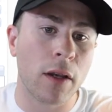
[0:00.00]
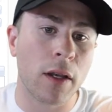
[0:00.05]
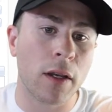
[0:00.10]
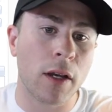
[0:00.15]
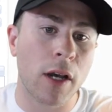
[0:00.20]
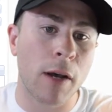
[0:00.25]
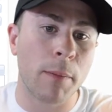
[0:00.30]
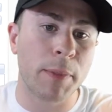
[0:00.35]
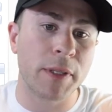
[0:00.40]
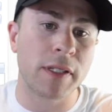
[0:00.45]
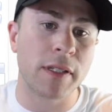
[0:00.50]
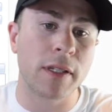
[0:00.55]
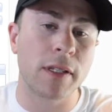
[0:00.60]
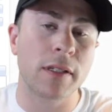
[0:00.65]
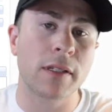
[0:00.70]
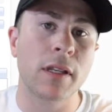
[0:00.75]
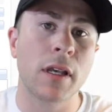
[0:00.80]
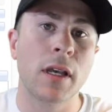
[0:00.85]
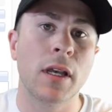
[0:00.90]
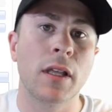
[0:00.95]

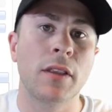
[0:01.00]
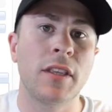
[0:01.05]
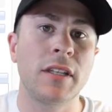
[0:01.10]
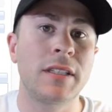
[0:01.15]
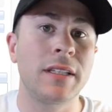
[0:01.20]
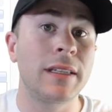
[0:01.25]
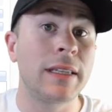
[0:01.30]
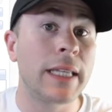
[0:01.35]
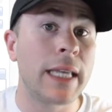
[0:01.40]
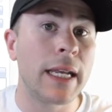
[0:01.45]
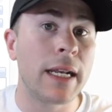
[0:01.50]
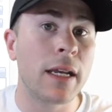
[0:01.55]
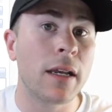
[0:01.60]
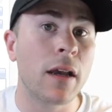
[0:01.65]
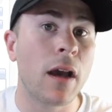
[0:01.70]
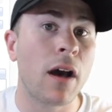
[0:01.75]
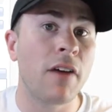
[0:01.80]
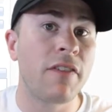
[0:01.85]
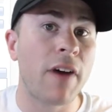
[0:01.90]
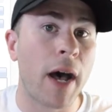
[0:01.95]
encompasses the
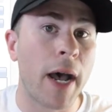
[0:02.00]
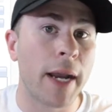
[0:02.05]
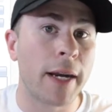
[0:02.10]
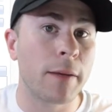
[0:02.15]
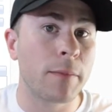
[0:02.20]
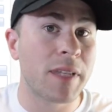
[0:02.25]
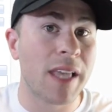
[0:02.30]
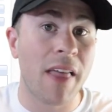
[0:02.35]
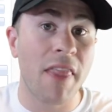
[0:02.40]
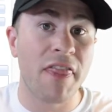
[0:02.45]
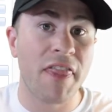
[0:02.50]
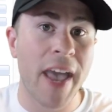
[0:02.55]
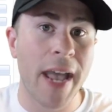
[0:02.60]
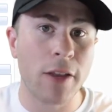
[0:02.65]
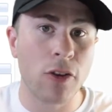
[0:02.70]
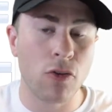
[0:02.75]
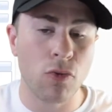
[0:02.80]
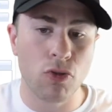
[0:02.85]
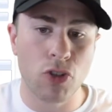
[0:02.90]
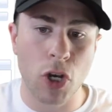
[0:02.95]
deleting of items
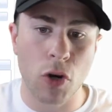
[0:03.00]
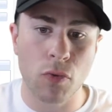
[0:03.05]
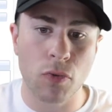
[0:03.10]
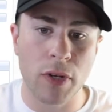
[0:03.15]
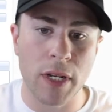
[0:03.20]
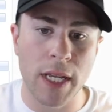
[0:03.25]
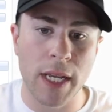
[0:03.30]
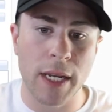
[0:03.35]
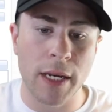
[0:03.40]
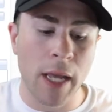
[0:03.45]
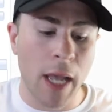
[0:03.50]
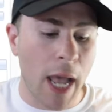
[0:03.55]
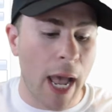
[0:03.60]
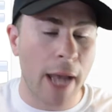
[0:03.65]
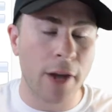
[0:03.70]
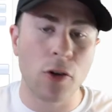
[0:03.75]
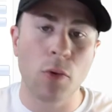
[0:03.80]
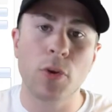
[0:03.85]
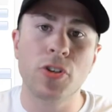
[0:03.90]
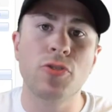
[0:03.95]
that you don't need.
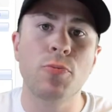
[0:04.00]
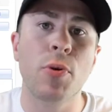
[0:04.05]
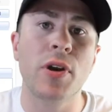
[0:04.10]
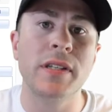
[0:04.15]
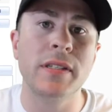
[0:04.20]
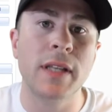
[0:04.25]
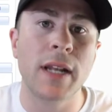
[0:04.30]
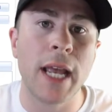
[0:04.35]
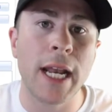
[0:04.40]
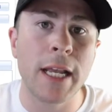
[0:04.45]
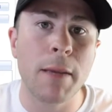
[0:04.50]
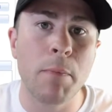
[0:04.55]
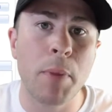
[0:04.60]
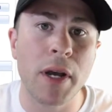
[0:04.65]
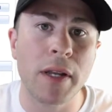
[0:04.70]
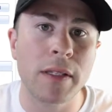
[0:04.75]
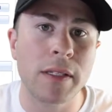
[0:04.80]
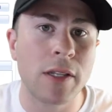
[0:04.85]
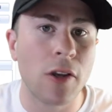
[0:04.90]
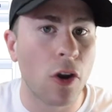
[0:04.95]
I don't want you pressing any
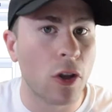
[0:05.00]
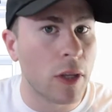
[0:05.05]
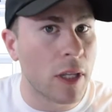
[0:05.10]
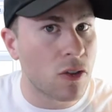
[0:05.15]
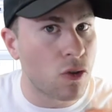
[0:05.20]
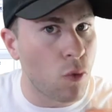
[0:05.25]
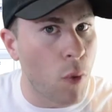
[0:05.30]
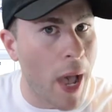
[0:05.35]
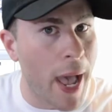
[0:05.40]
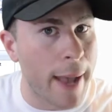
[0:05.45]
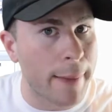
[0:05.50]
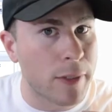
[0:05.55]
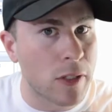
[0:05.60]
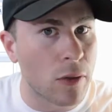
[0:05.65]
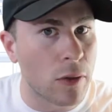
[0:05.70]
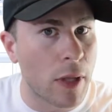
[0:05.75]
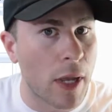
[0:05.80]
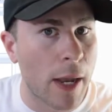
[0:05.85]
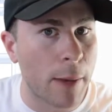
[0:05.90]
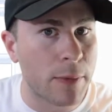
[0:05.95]
buttons here unless you
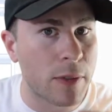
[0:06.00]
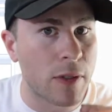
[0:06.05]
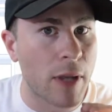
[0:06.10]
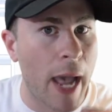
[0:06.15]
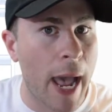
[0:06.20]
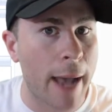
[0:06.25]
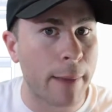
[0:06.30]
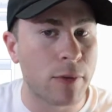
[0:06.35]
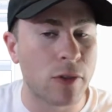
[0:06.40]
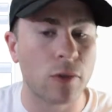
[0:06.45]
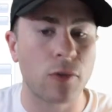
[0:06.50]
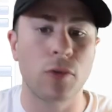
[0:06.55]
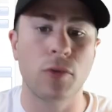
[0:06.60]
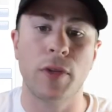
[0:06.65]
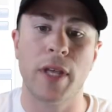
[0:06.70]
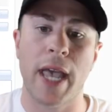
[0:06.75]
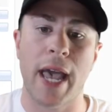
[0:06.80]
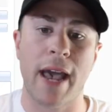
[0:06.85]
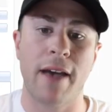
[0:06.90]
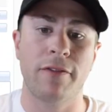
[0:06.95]

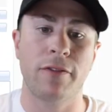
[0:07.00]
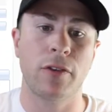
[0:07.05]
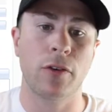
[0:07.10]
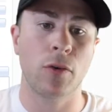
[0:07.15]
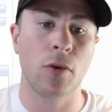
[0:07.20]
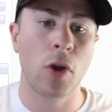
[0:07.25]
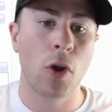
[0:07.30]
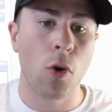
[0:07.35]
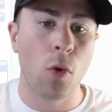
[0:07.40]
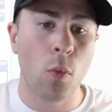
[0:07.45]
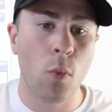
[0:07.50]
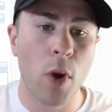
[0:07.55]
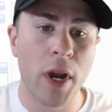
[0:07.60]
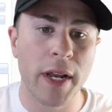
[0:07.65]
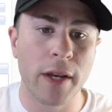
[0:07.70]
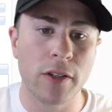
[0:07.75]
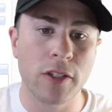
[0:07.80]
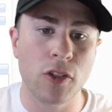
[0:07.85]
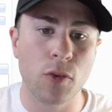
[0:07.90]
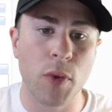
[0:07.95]
absolutely have to.
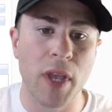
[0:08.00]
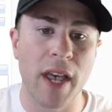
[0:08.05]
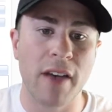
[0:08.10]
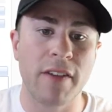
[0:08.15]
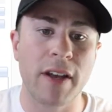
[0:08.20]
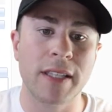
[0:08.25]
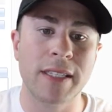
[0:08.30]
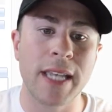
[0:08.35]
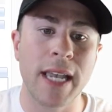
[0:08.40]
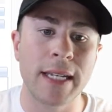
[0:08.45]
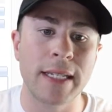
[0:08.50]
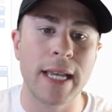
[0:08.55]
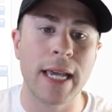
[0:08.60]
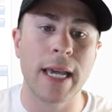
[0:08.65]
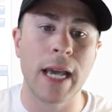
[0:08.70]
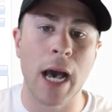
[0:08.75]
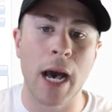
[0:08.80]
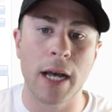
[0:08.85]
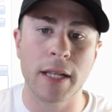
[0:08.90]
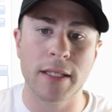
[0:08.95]
What else do we have? A 10-day
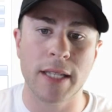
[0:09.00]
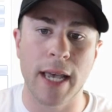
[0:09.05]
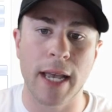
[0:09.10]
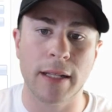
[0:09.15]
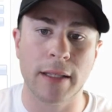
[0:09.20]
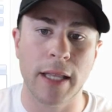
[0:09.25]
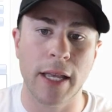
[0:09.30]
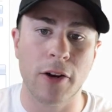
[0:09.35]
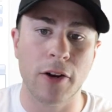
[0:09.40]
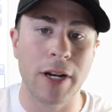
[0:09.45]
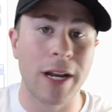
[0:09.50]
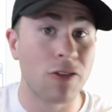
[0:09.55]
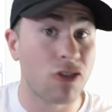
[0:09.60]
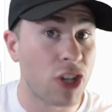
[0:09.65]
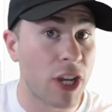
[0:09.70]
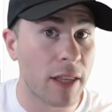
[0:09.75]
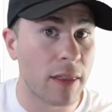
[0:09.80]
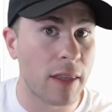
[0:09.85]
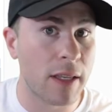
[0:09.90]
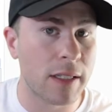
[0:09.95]
contact letter. Now
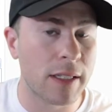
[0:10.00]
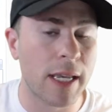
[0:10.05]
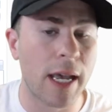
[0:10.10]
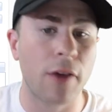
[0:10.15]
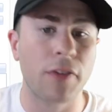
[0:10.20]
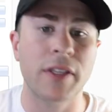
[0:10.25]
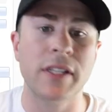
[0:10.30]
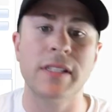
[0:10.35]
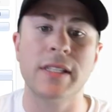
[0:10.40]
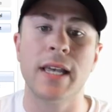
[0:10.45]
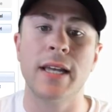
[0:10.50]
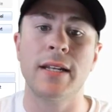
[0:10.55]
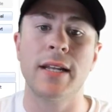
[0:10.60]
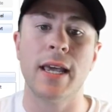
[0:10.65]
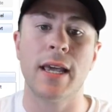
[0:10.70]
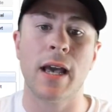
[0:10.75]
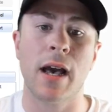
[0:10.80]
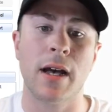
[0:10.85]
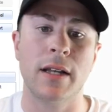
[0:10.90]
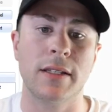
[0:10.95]
check this out. This
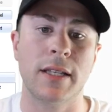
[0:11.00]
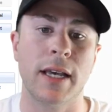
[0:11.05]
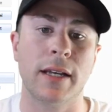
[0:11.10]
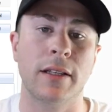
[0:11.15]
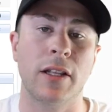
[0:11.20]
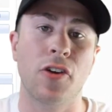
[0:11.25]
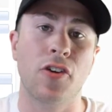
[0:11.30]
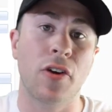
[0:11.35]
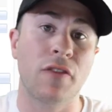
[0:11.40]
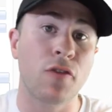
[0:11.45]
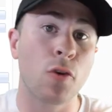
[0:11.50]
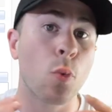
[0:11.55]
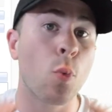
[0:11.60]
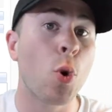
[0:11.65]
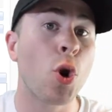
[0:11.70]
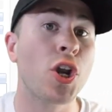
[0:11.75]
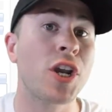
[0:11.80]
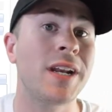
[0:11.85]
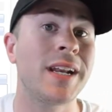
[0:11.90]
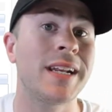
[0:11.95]
10-day contact letter, if you're
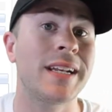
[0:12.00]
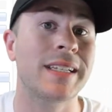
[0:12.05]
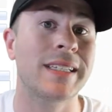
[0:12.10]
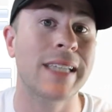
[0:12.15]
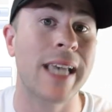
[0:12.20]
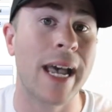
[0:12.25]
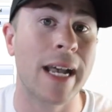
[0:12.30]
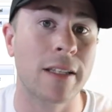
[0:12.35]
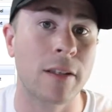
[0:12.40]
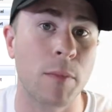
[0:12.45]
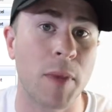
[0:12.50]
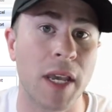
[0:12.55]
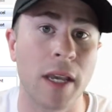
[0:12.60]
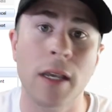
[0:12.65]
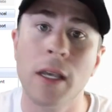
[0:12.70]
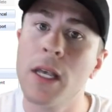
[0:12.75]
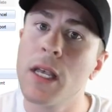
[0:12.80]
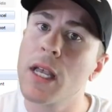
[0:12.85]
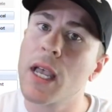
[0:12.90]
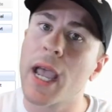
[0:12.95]
working in
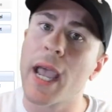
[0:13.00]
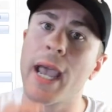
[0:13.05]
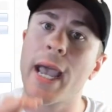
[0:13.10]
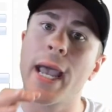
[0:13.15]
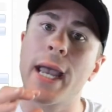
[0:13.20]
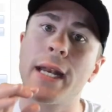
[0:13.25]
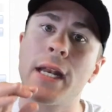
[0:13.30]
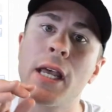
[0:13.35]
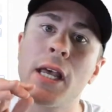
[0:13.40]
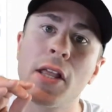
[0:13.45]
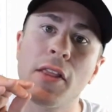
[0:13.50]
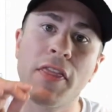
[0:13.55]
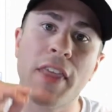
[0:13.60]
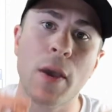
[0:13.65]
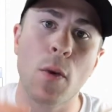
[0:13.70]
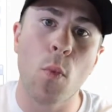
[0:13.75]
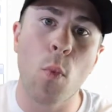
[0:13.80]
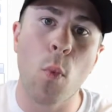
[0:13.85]
Xactimate and they